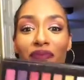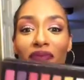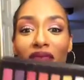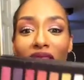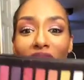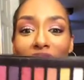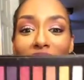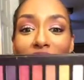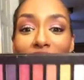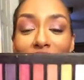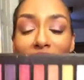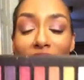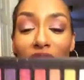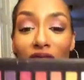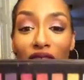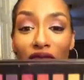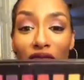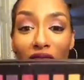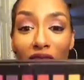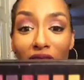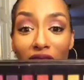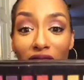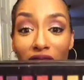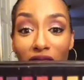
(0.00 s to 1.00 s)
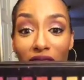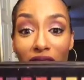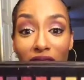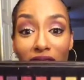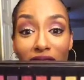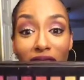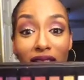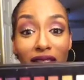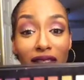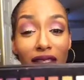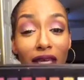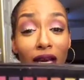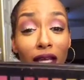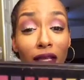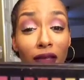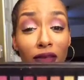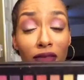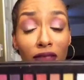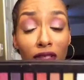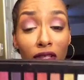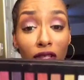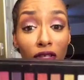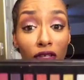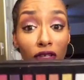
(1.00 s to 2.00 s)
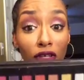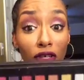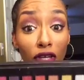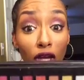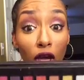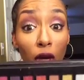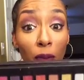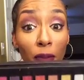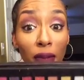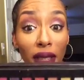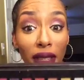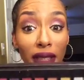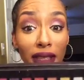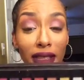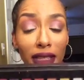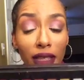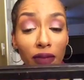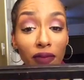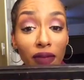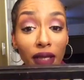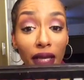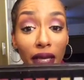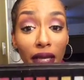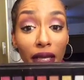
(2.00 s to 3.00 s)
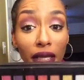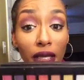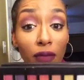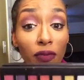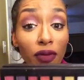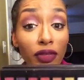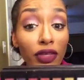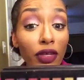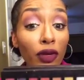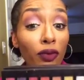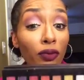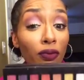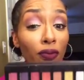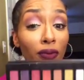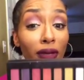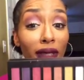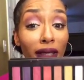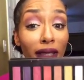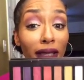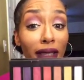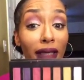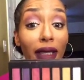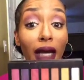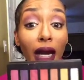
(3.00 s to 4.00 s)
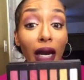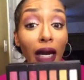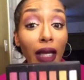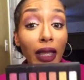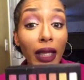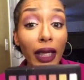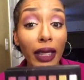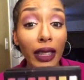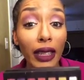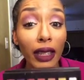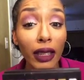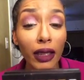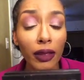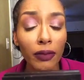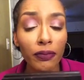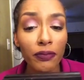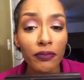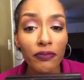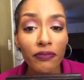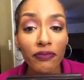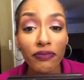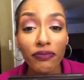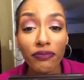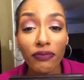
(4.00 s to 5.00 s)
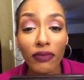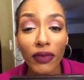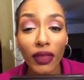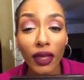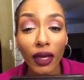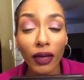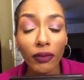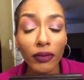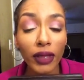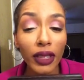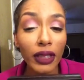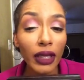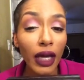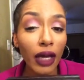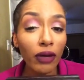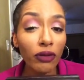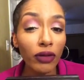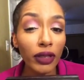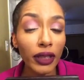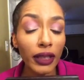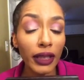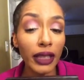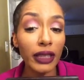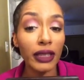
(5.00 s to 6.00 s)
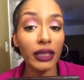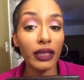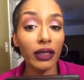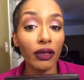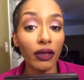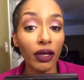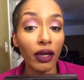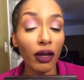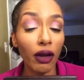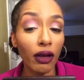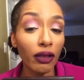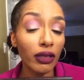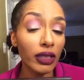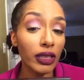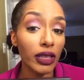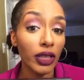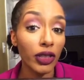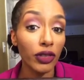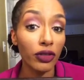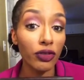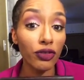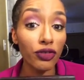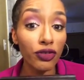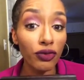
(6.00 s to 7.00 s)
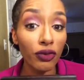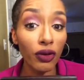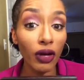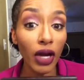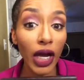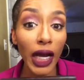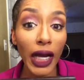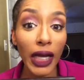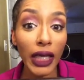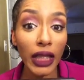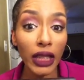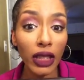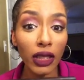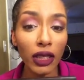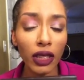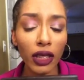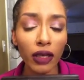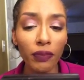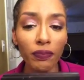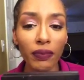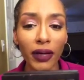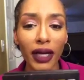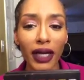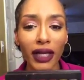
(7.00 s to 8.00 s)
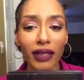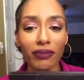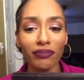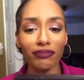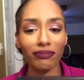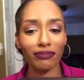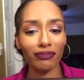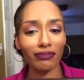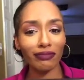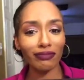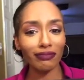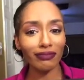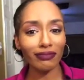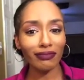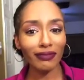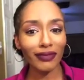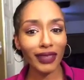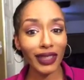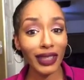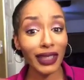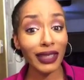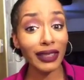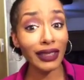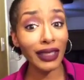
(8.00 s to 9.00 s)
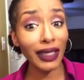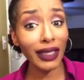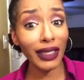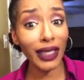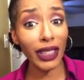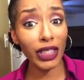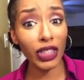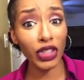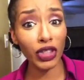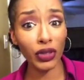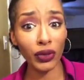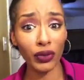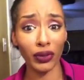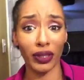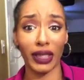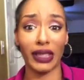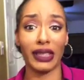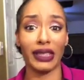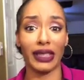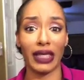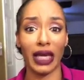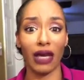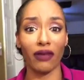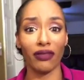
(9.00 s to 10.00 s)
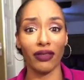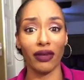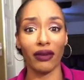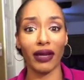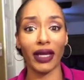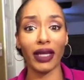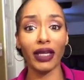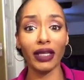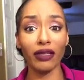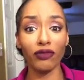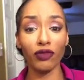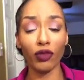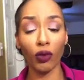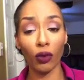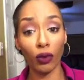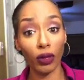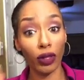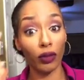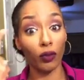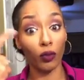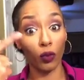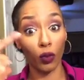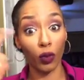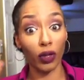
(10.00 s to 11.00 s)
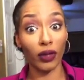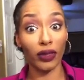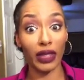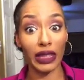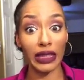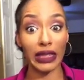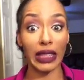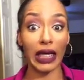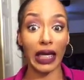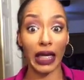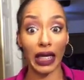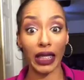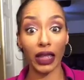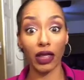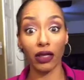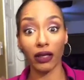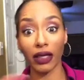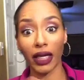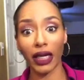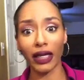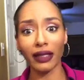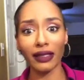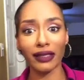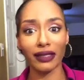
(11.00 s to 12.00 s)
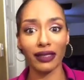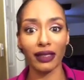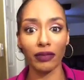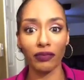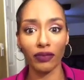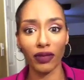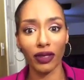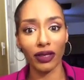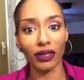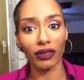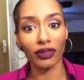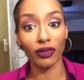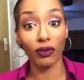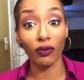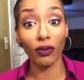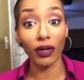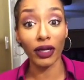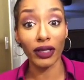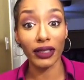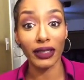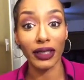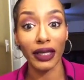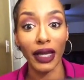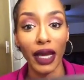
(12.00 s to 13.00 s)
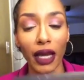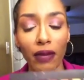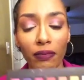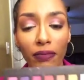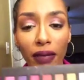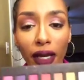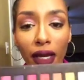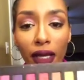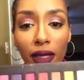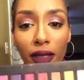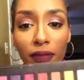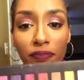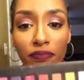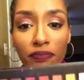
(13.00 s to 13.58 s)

I used number 5. These colors look a bit intimidating, but they're really not. Like, I mean, I wouldn't necessarily call this a neutral eye look, but it's not like too crazy out there. I could have totally worn this eye look and this lip look to work today, but